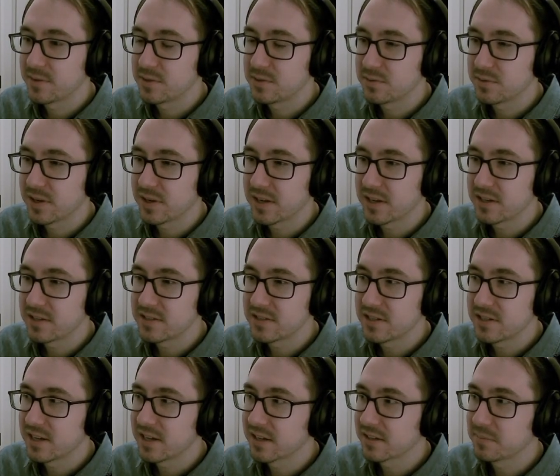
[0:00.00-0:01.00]
Dredge
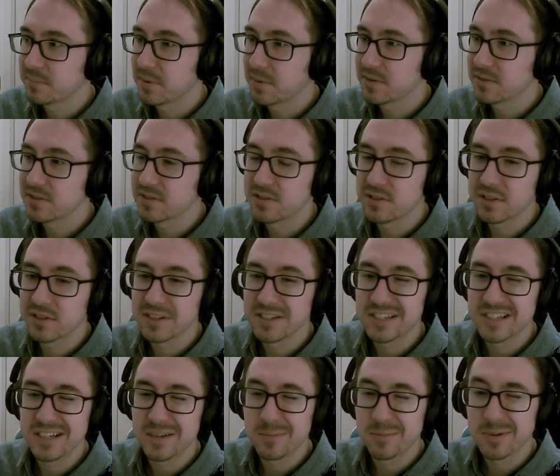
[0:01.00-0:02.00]
deck. The person took it
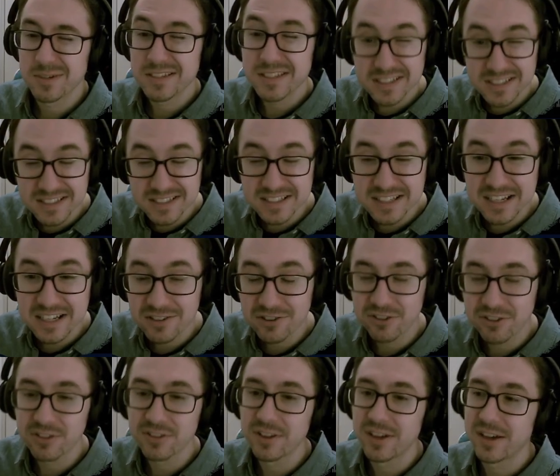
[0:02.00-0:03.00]
to number 16 on
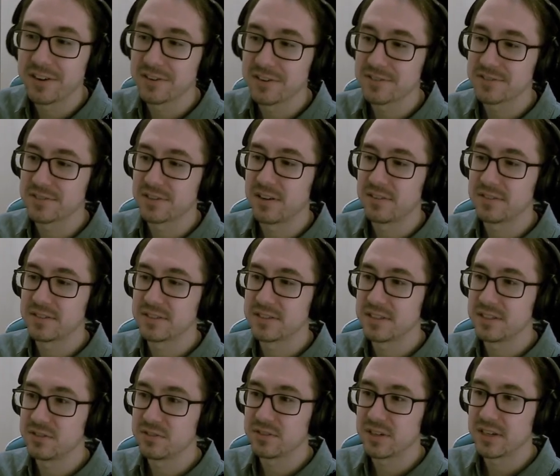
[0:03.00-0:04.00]
the ladder, so obviously
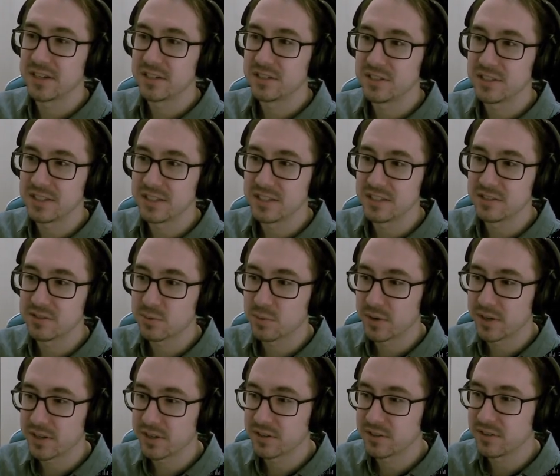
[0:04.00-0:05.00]
Dredge is
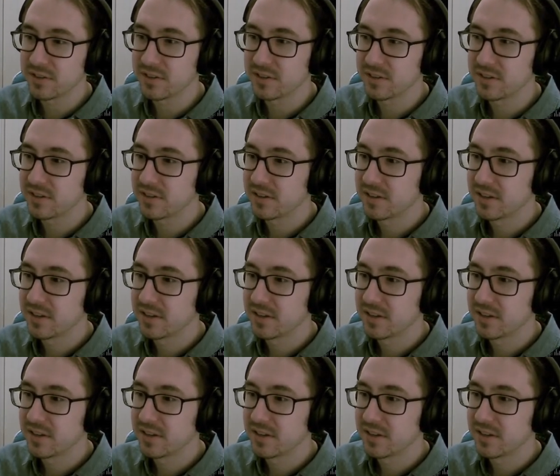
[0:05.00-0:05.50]
quite good.